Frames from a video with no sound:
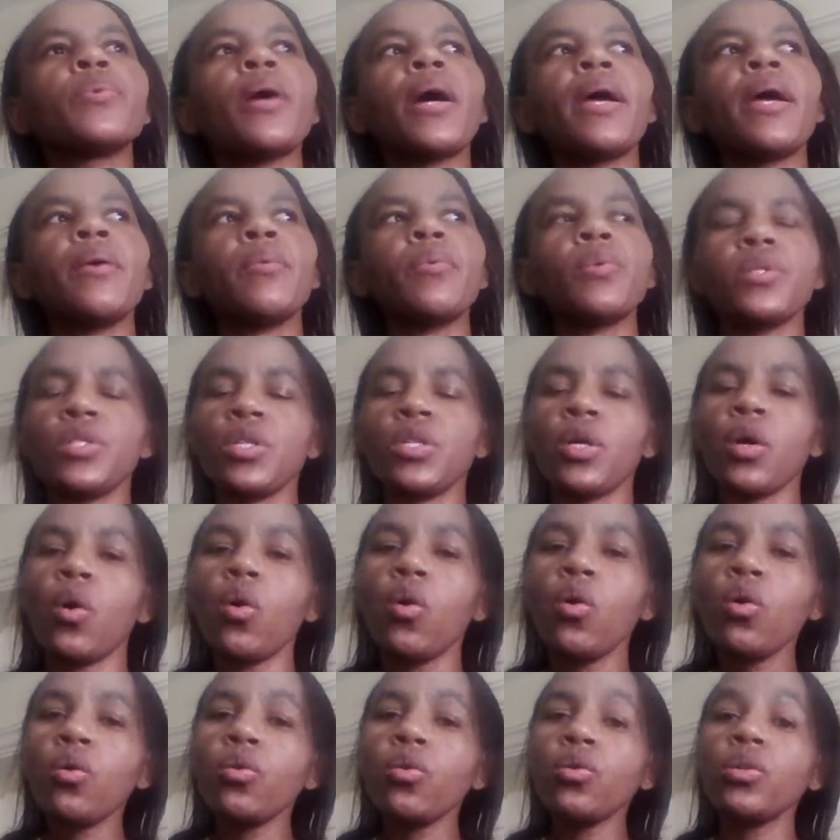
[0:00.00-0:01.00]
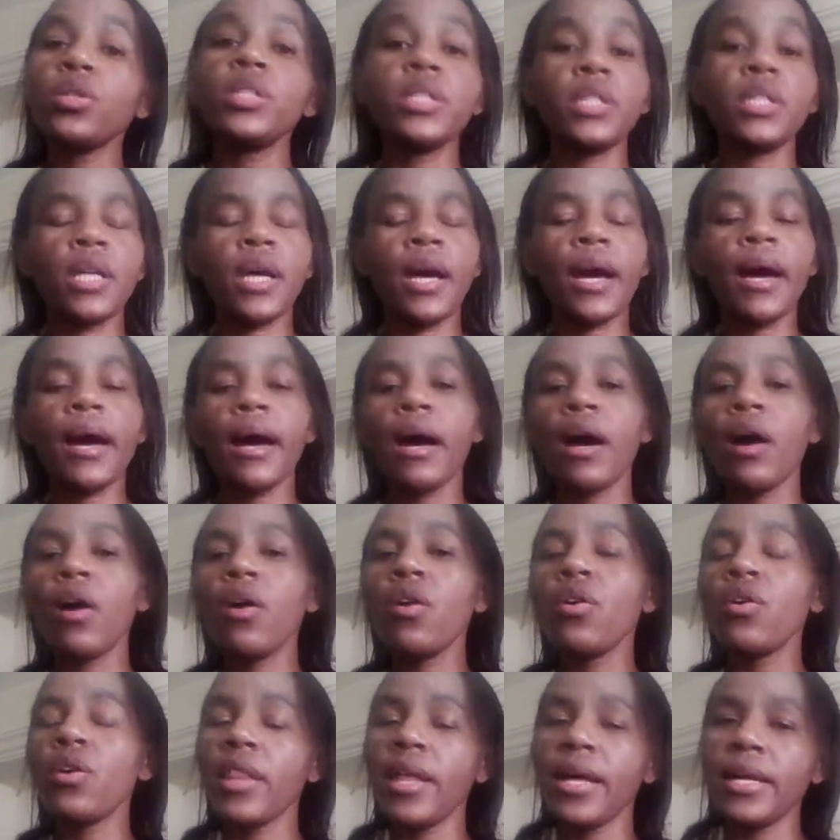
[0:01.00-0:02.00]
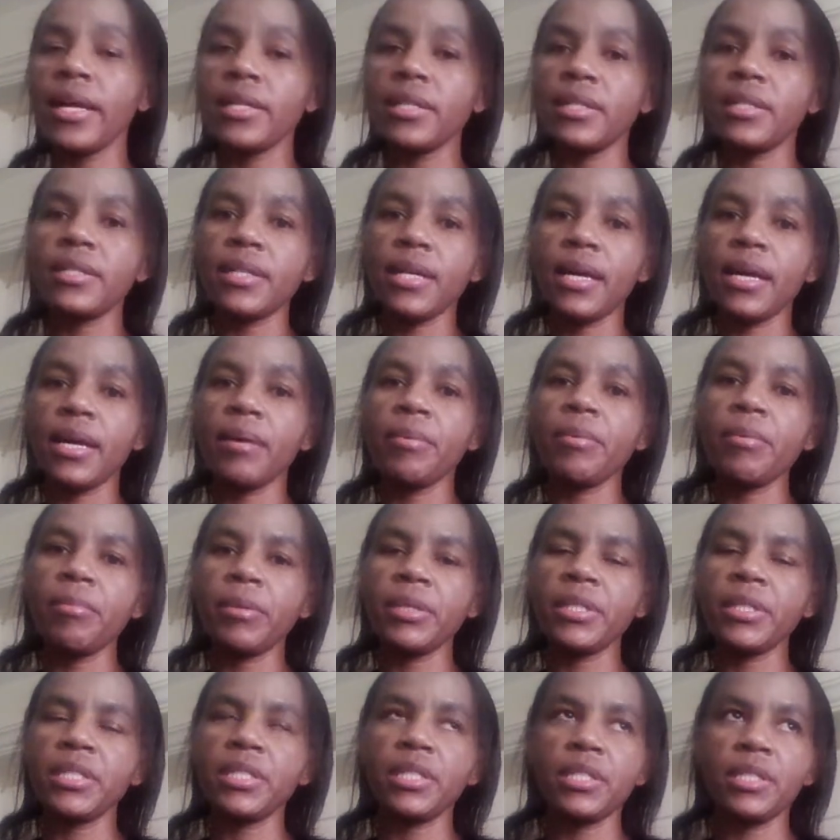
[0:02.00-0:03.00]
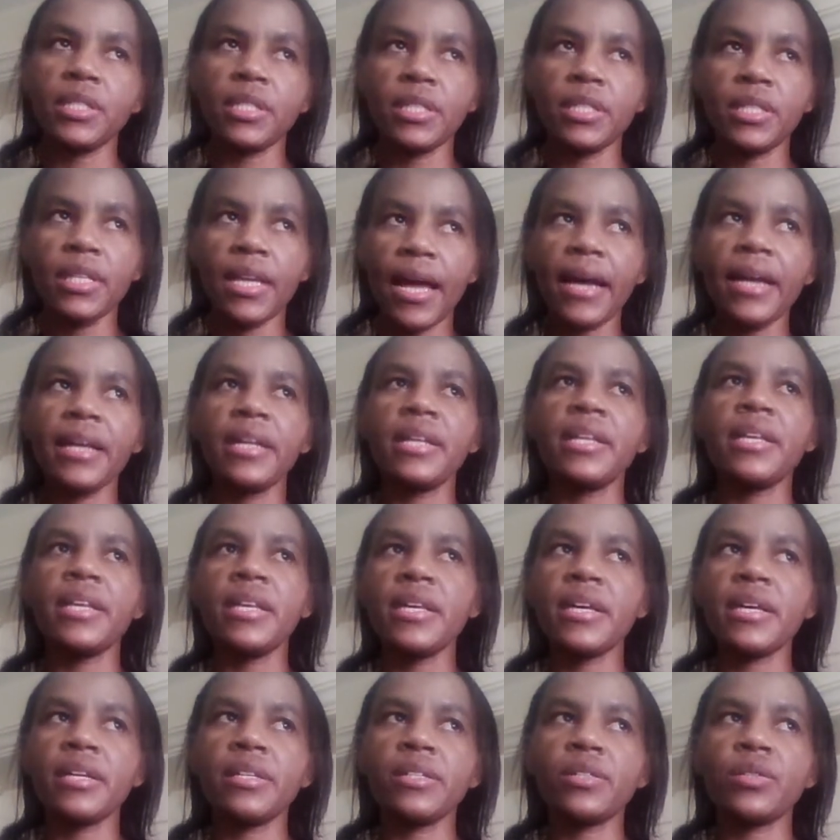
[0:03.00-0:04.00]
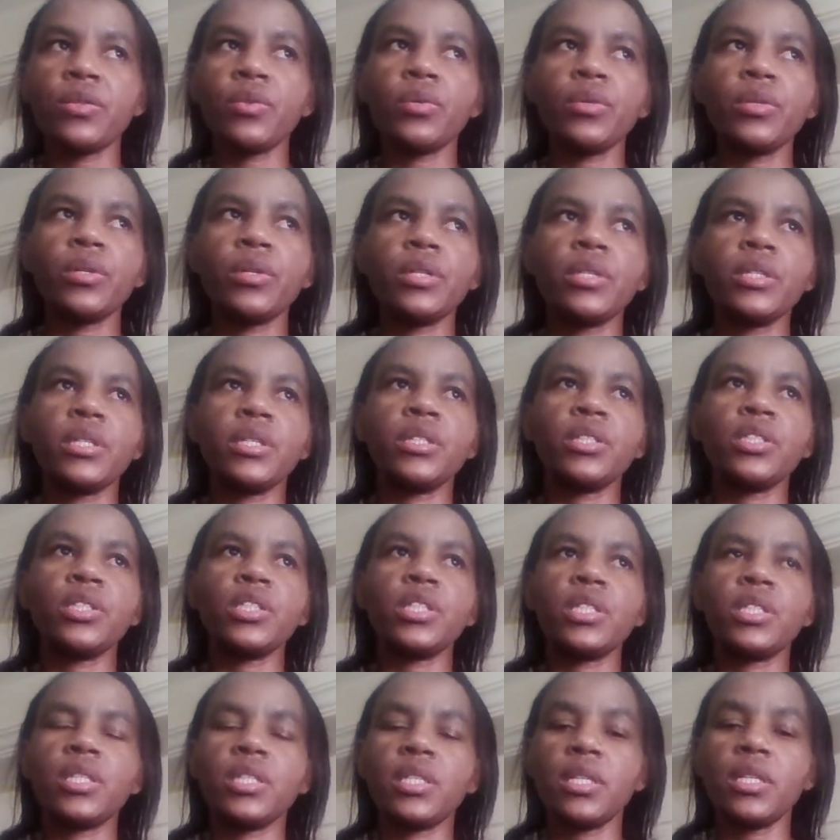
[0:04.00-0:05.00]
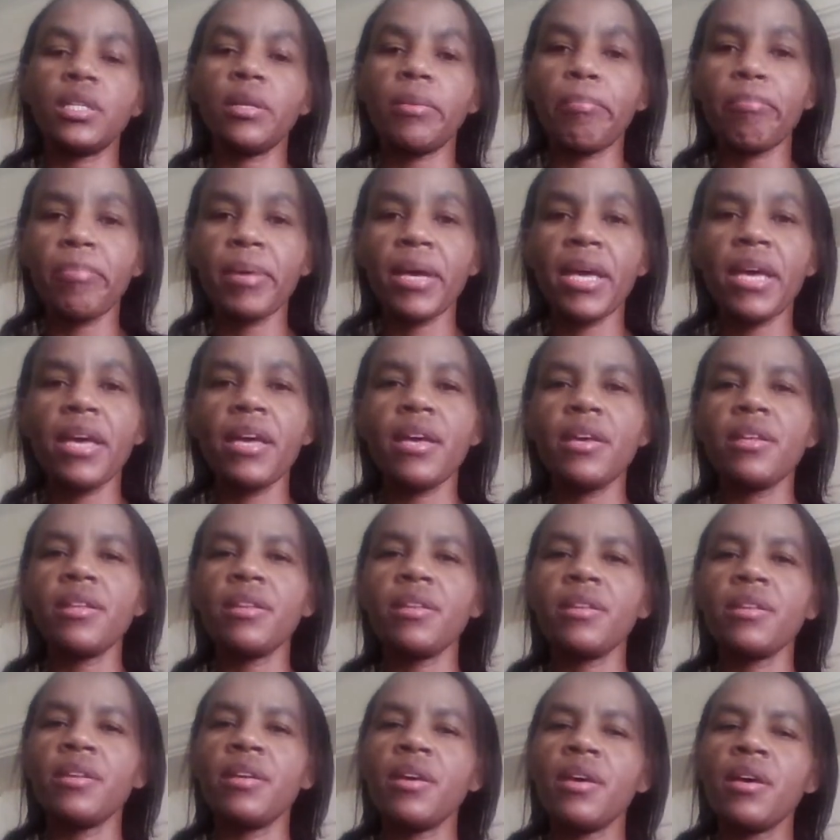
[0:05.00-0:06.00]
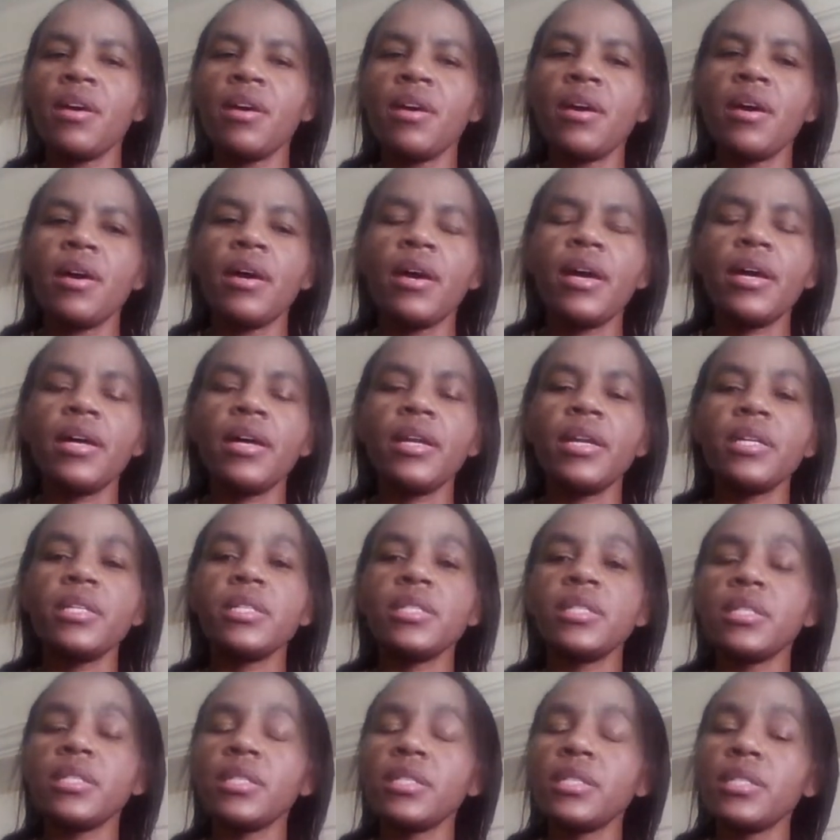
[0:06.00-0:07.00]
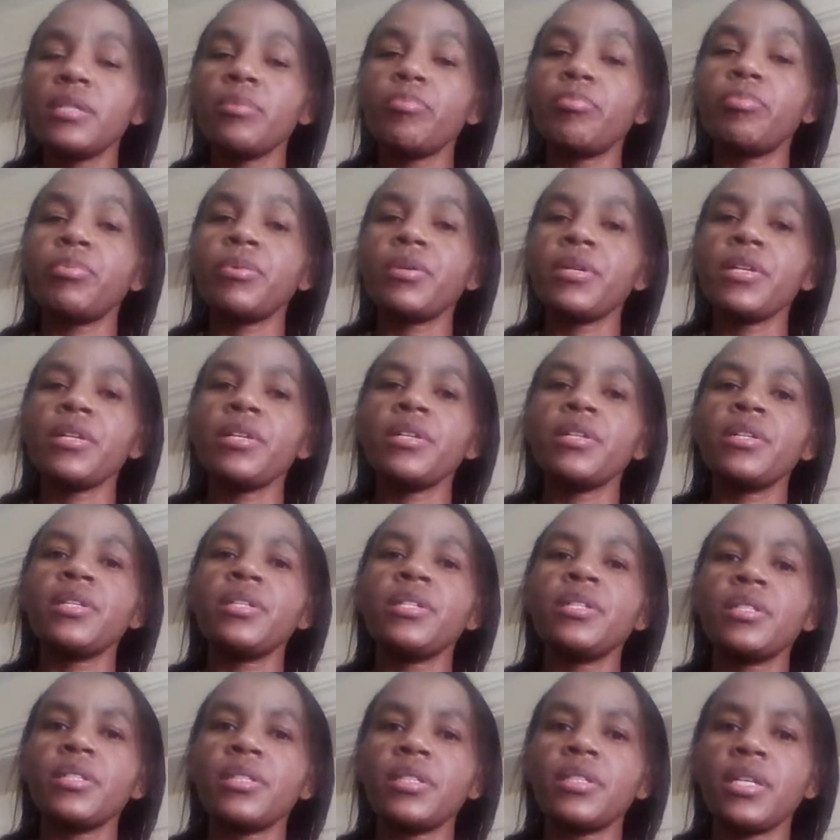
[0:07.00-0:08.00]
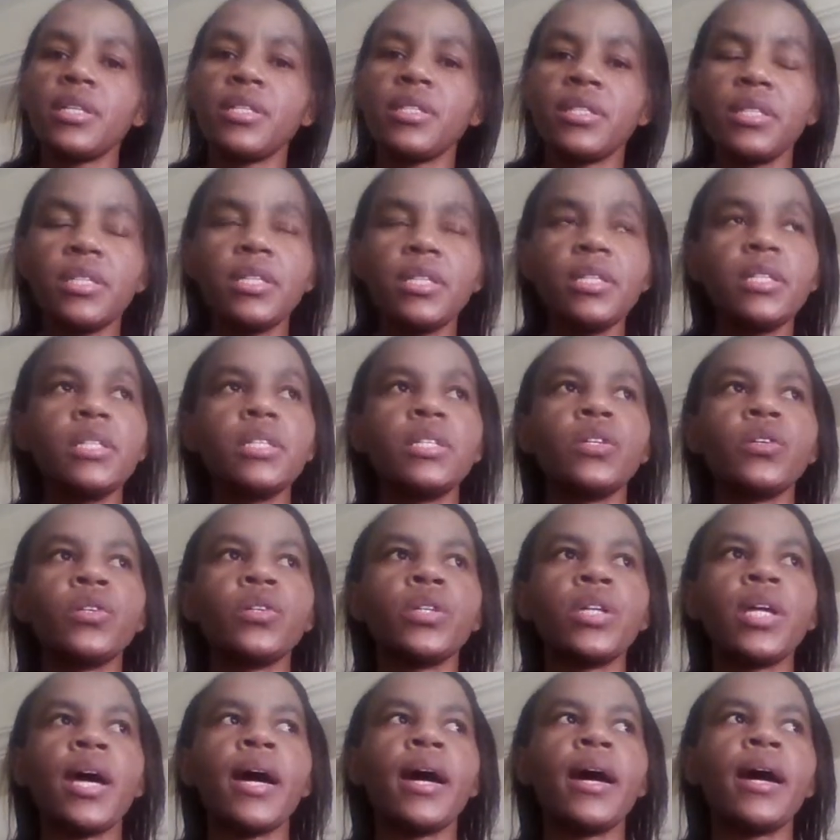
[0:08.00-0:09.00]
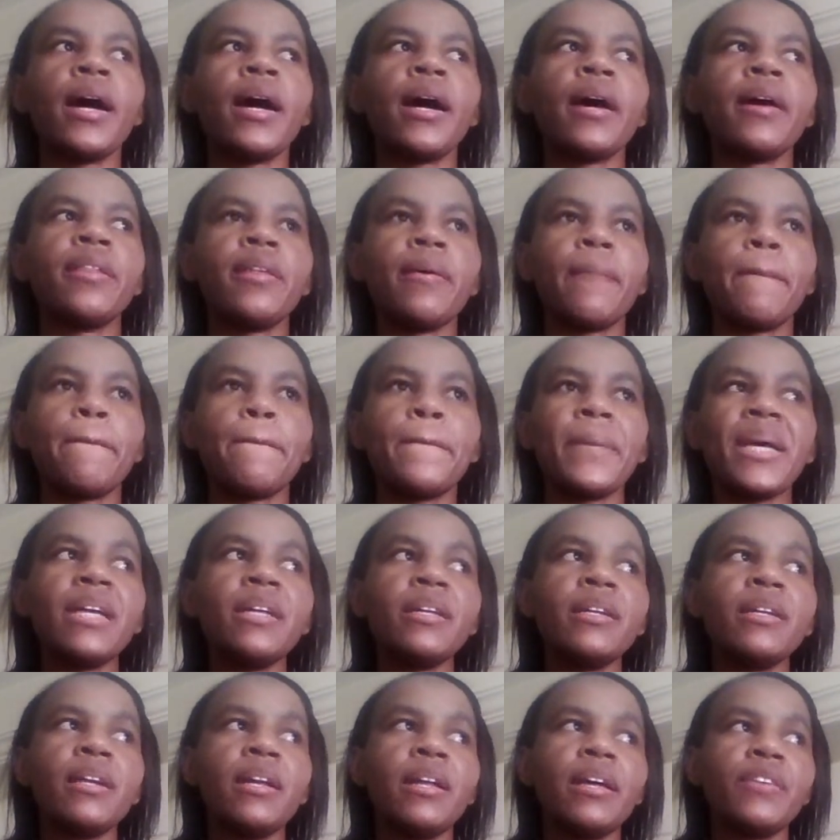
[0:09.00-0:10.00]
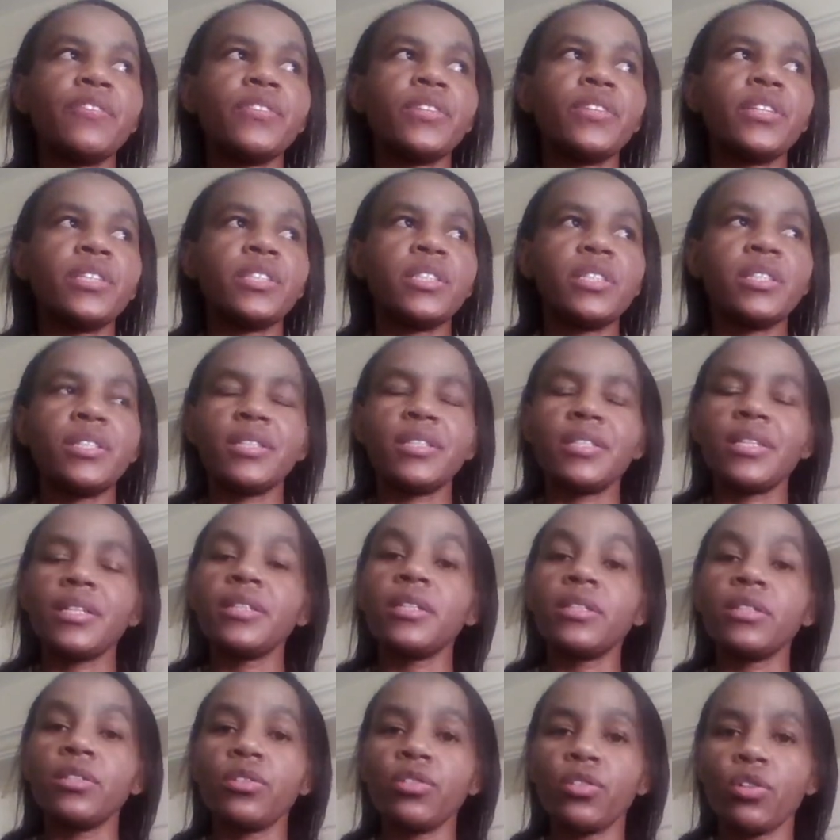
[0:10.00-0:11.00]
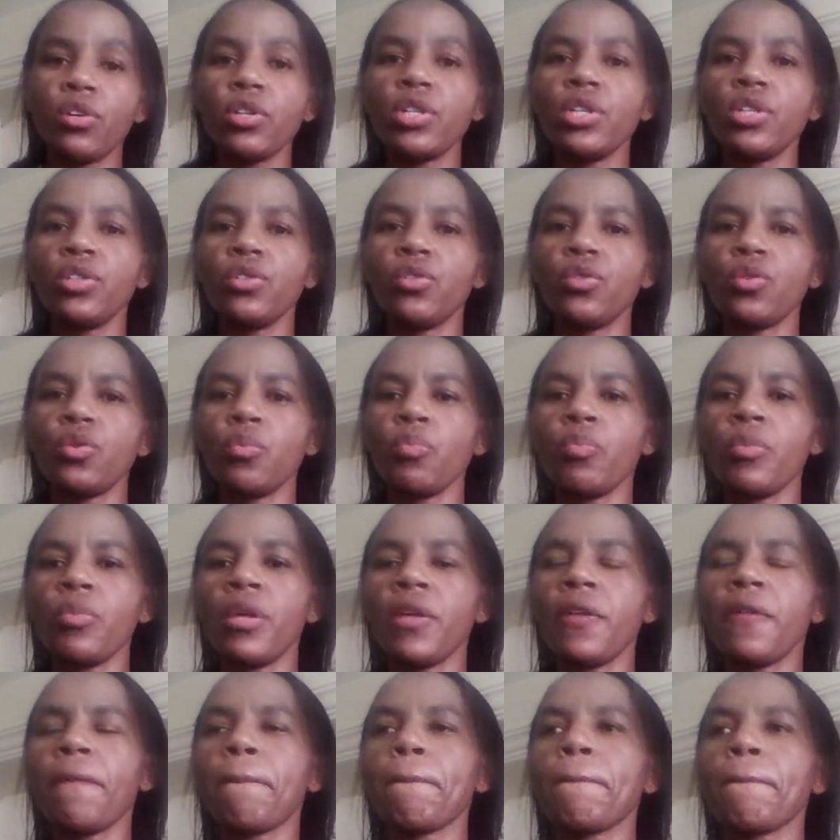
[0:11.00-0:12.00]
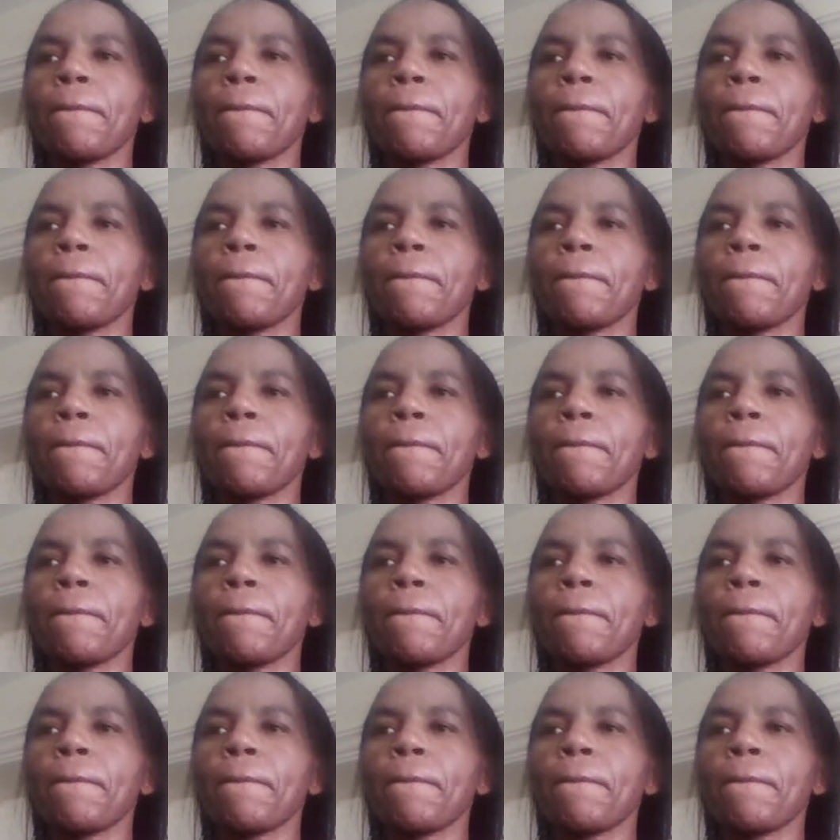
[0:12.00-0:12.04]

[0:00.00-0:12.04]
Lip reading: I was holding her all that time. But she's 9 years old and she's in pain. And I started praying, interceding on her. The pain left and she started talking to me.